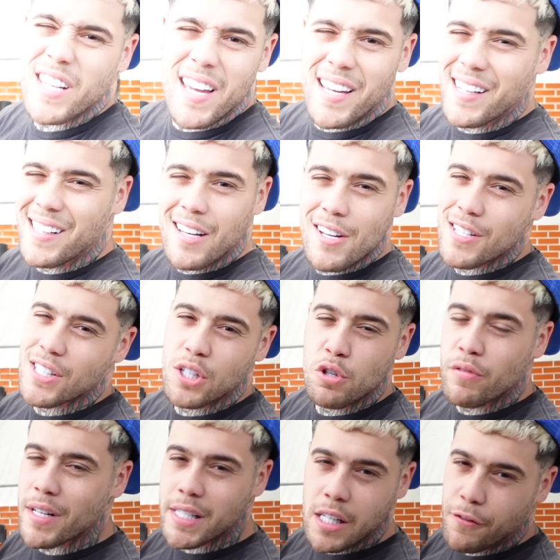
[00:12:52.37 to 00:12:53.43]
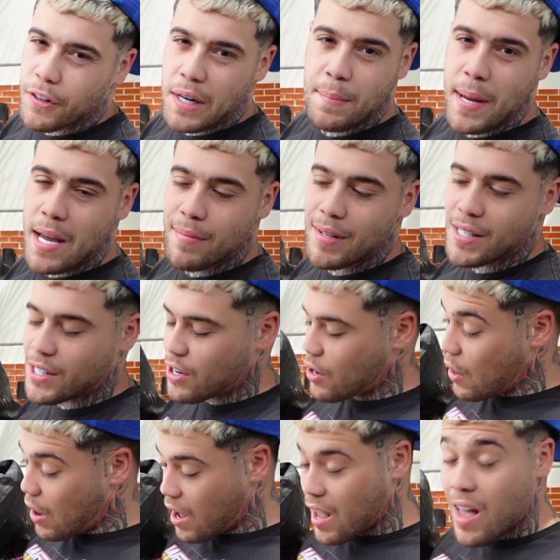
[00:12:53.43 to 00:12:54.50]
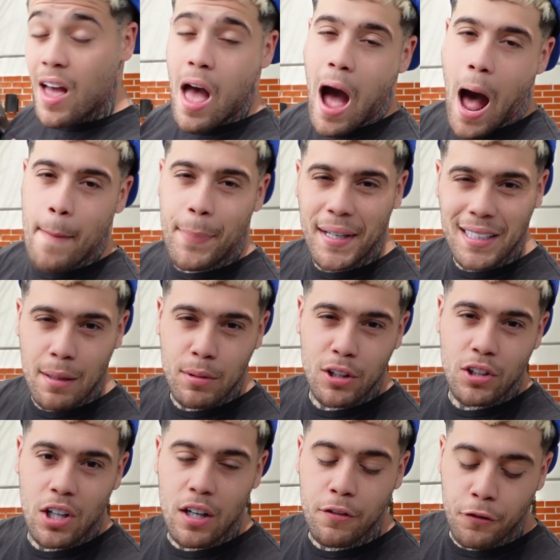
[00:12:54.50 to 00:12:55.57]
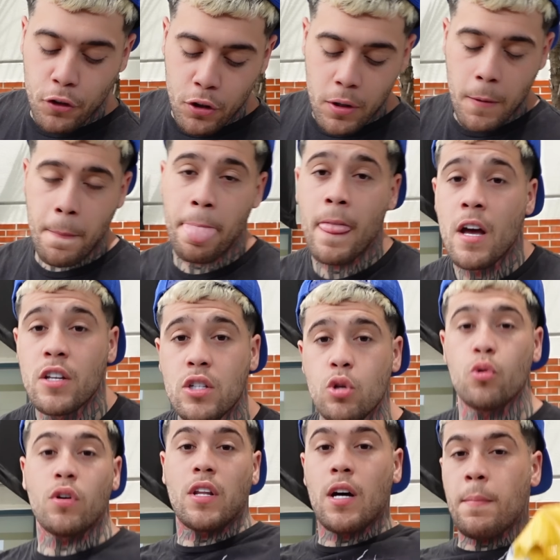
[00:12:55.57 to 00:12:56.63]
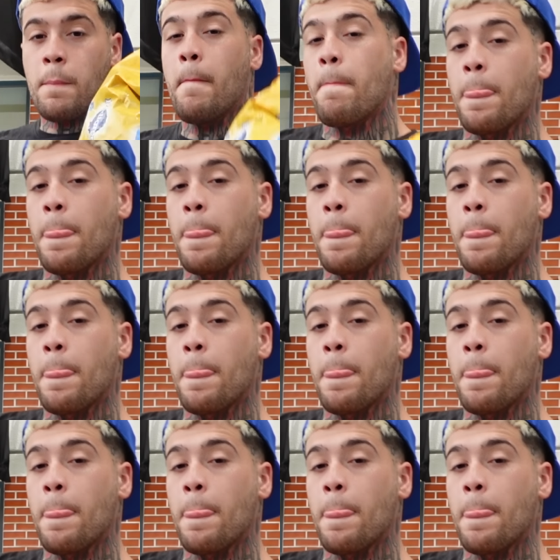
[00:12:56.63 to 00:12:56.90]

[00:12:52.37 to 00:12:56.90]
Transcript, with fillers: and it's too risky for the baby. So I picked up the dog food, two of them.